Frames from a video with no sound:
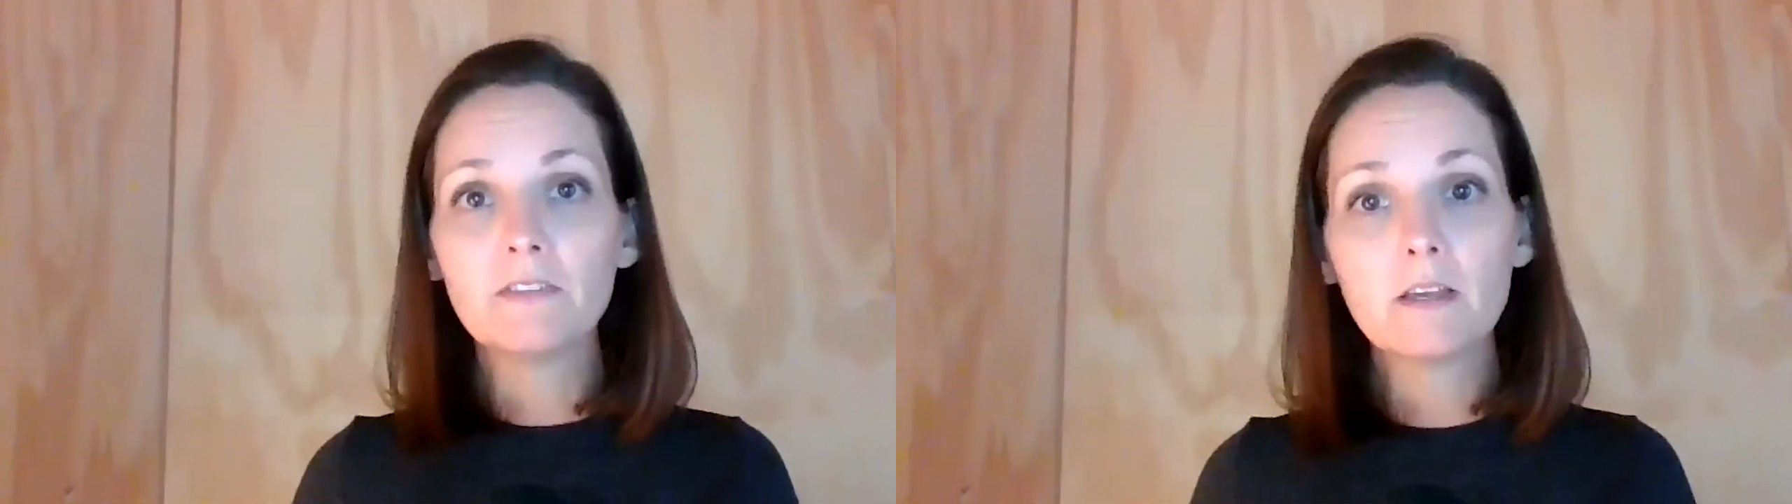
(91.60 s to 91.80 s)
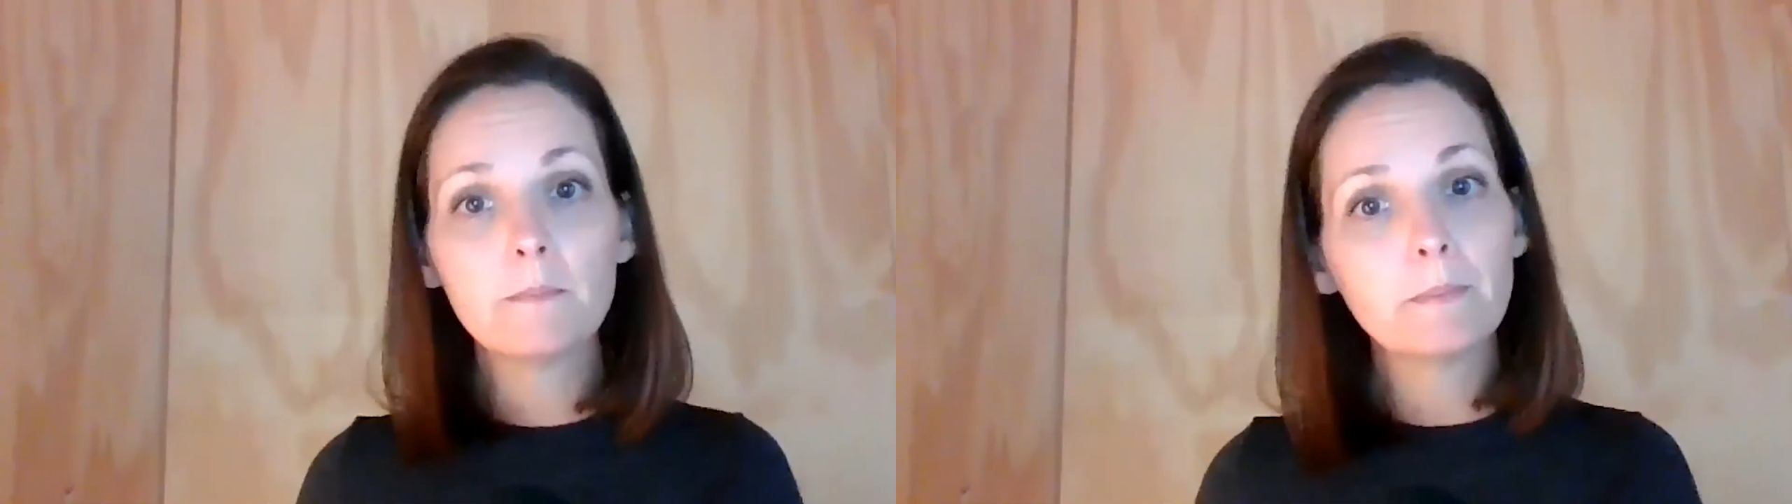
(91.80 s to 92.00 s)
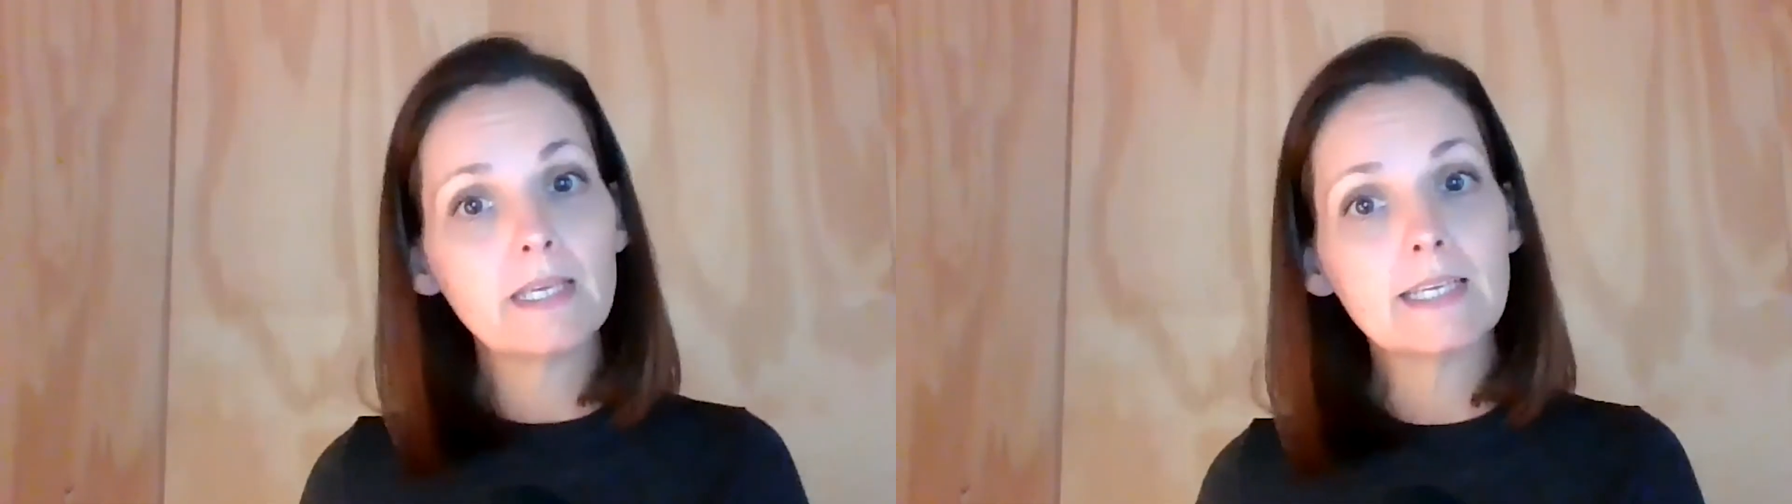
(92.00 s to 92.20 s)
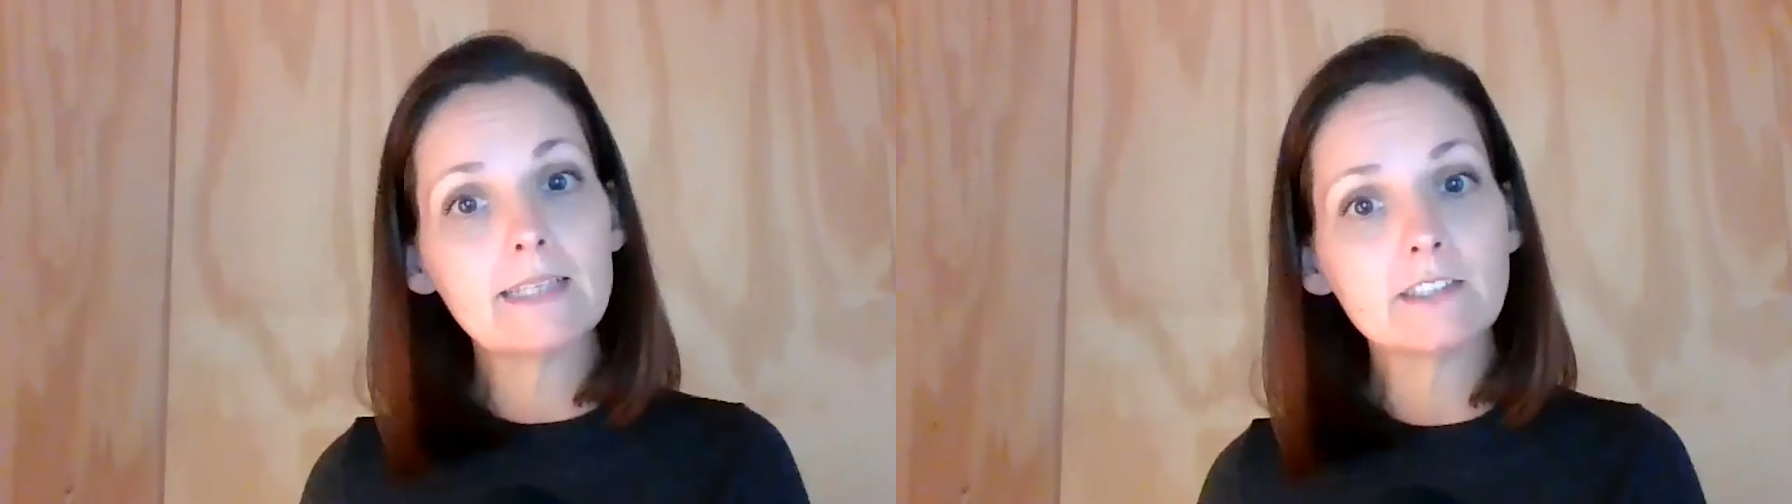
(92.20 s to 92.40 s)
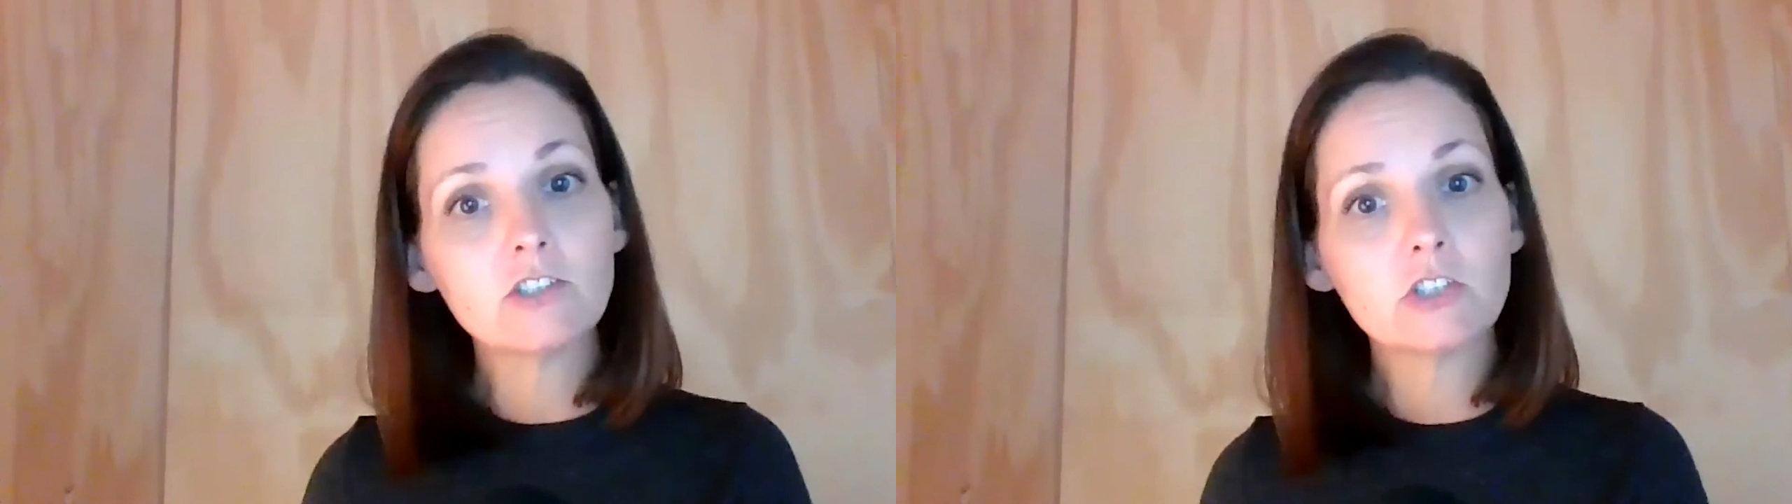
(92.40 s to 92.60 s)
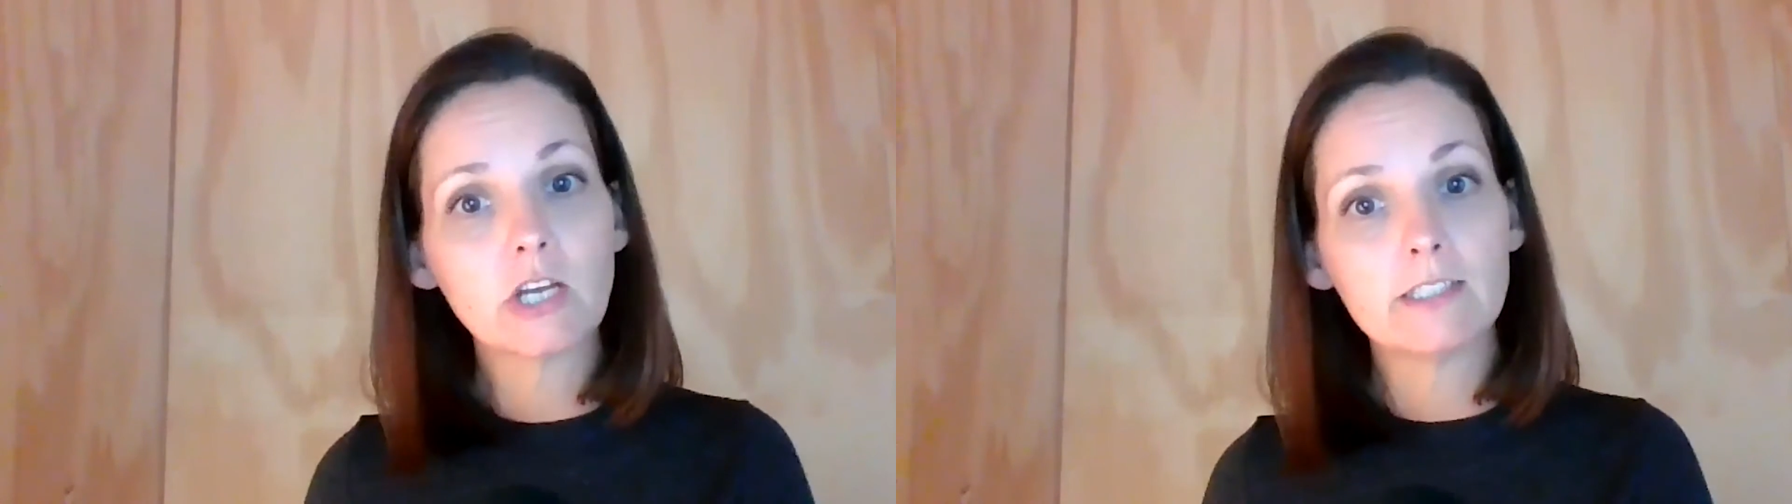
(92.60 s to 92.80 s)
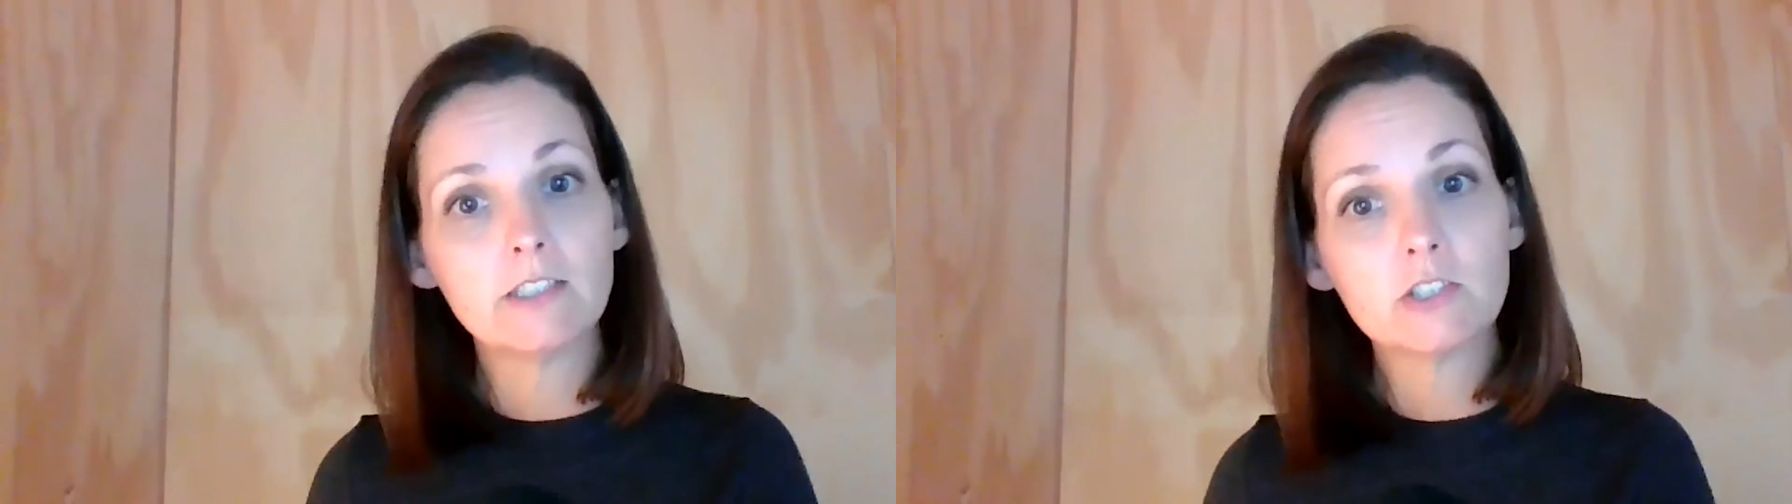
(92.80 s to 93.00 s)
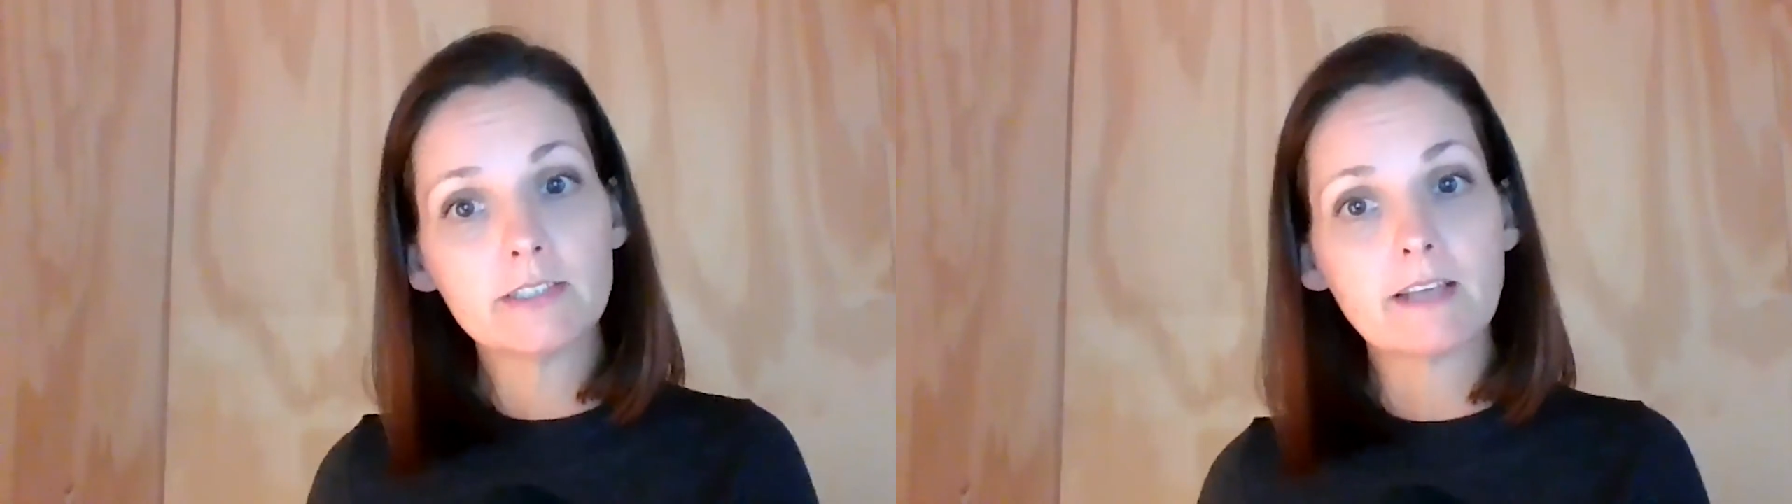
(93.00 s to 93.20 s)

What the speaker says: the biggest changes